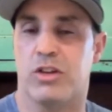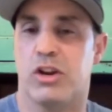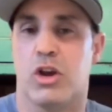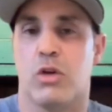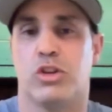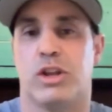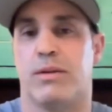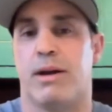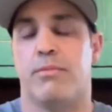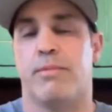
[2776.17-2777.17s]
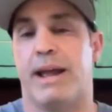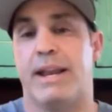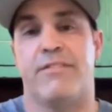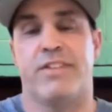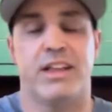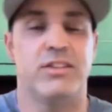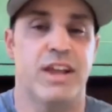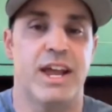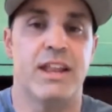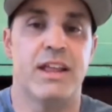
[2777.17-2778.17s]
started coaching, I didn't have kids
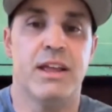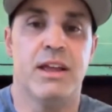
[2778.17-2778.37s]
yet.